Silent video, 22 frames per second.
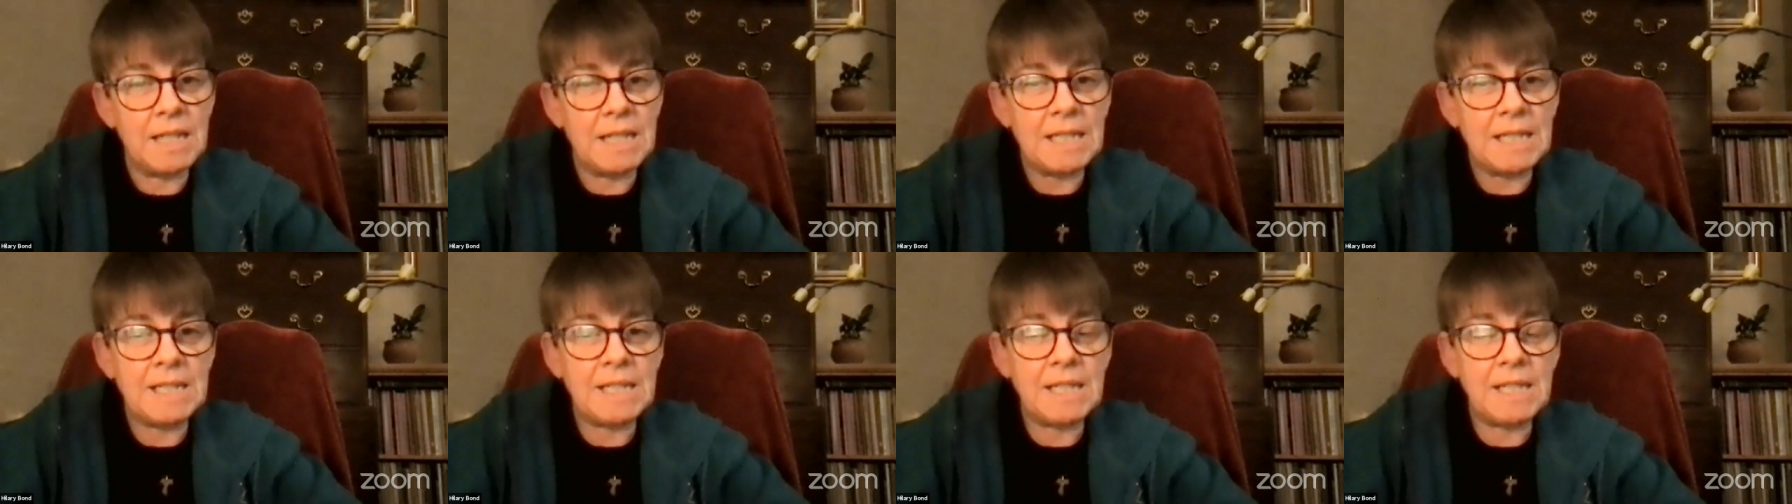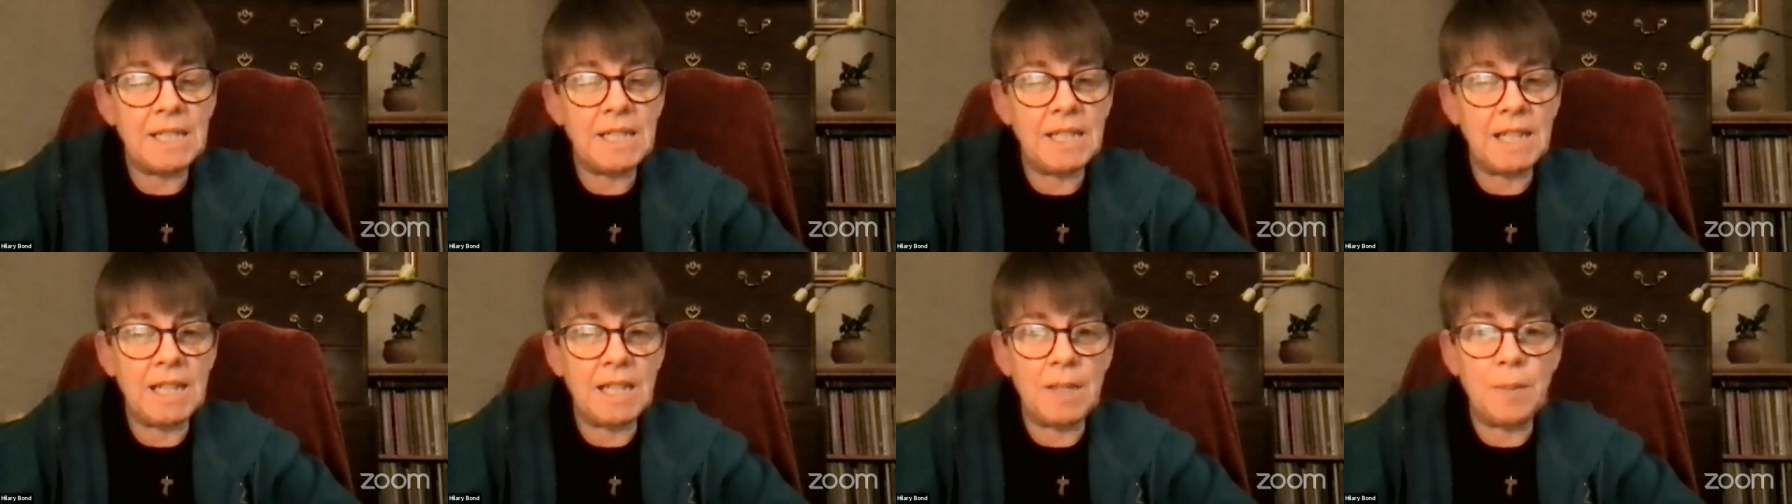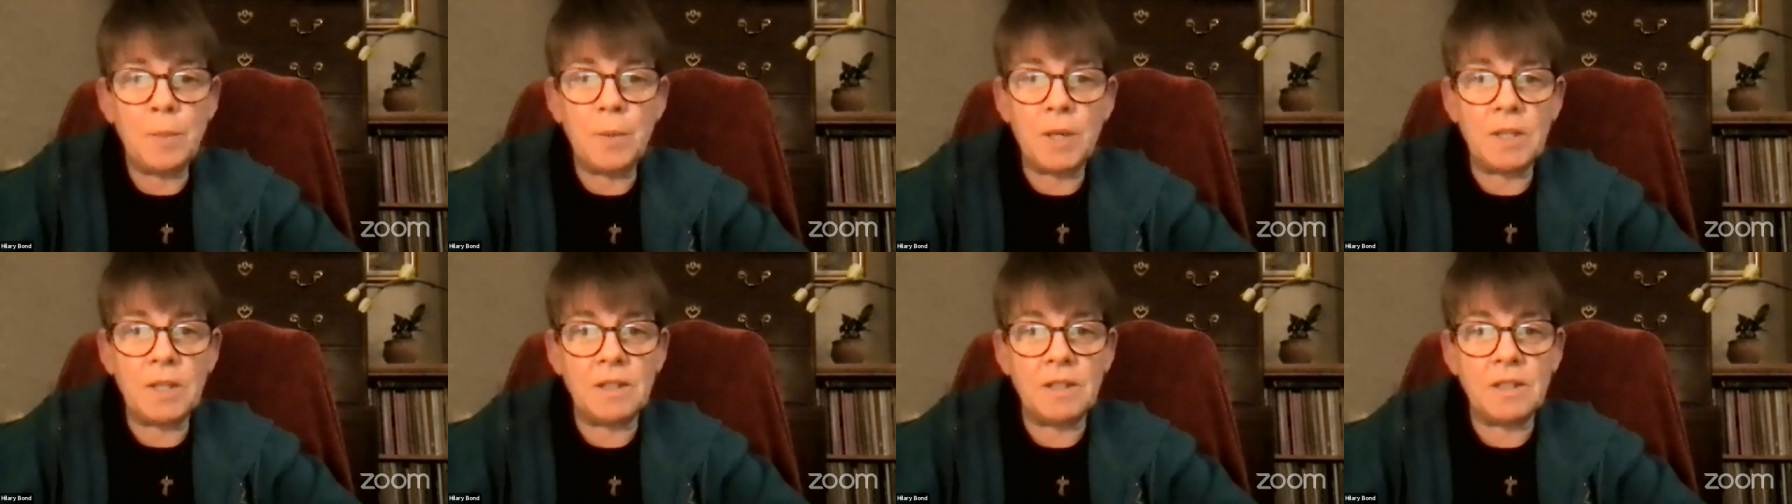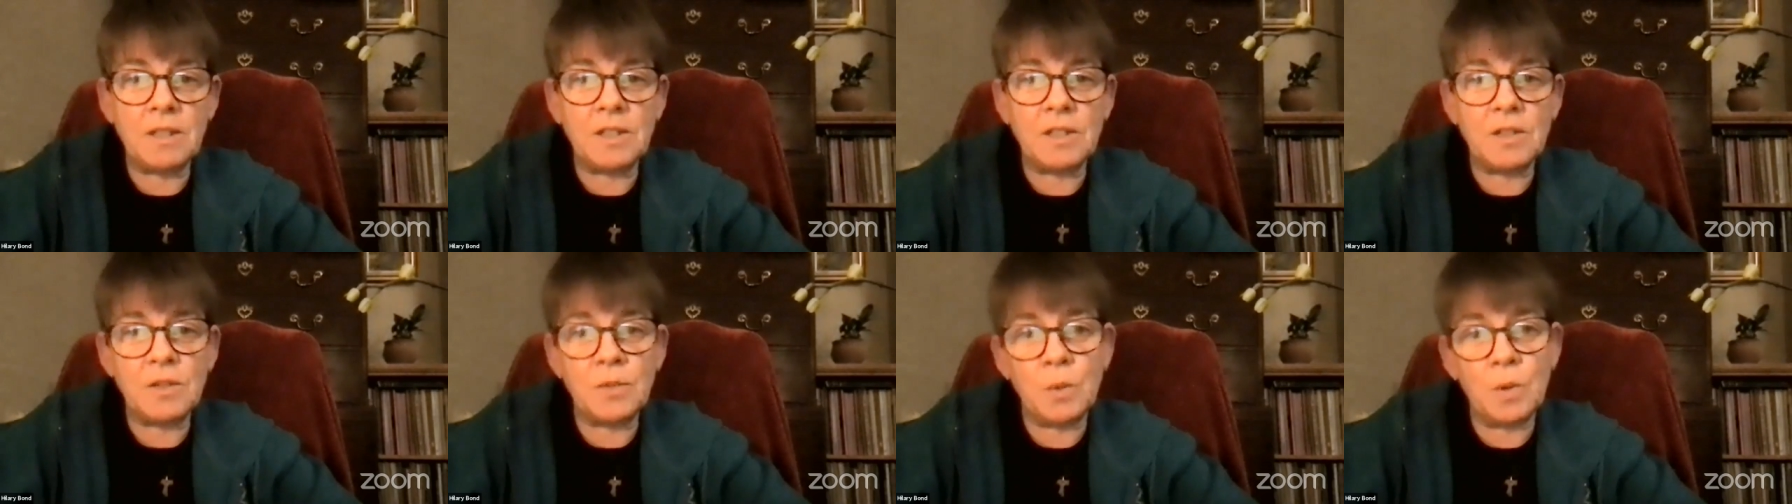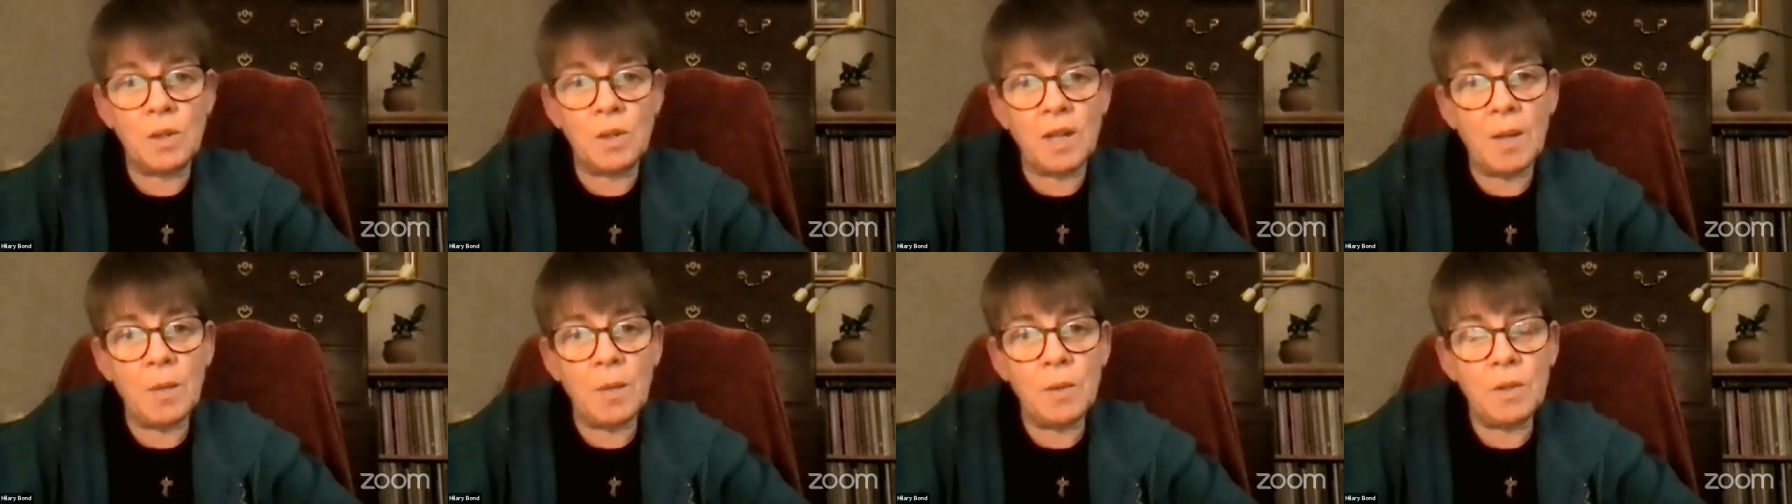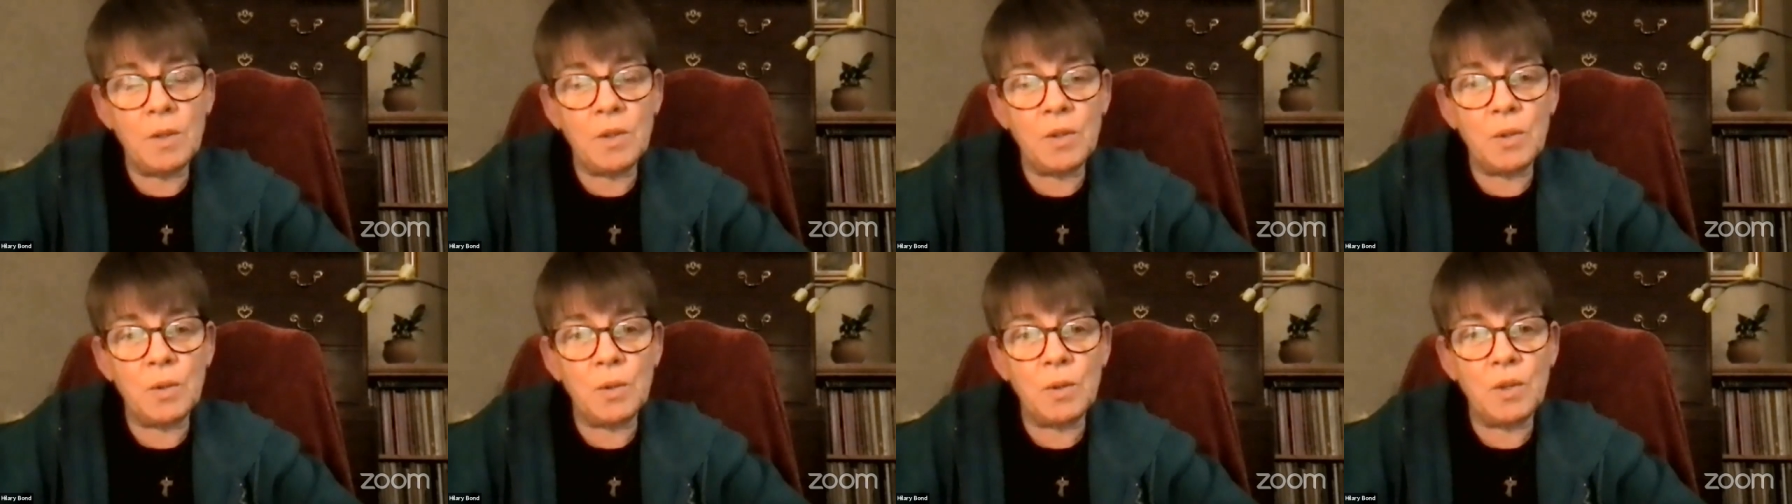sitting in the presence of what I would
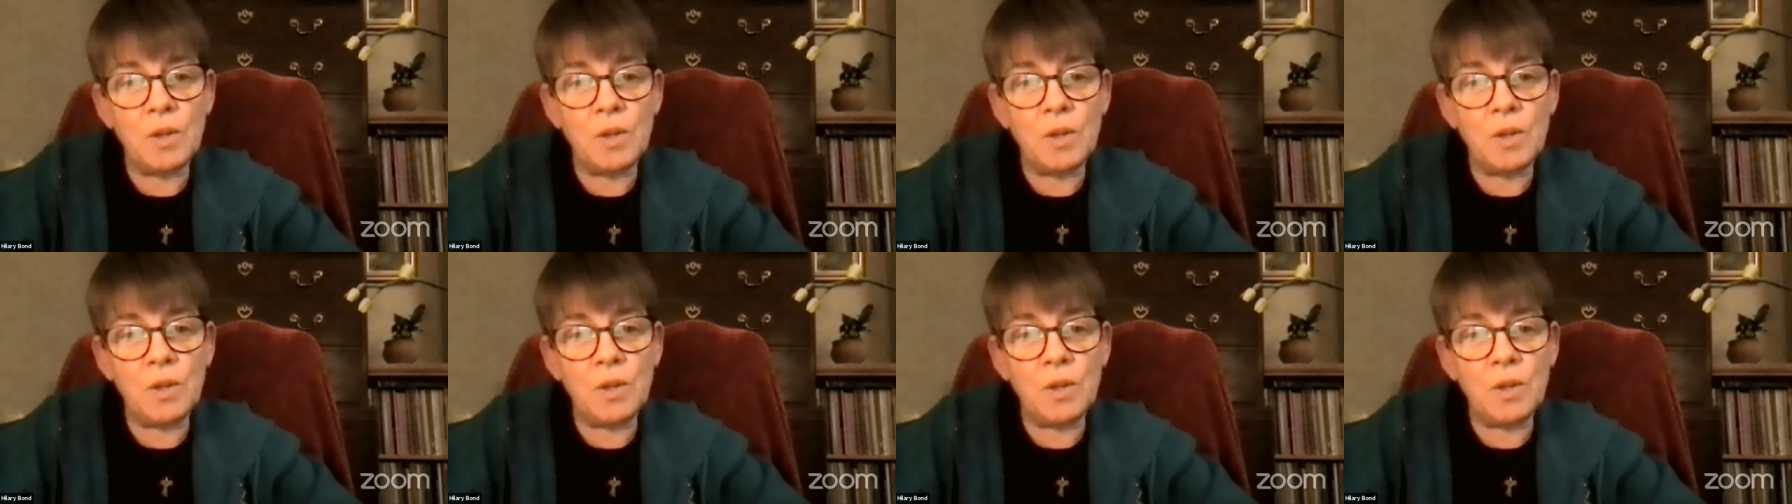call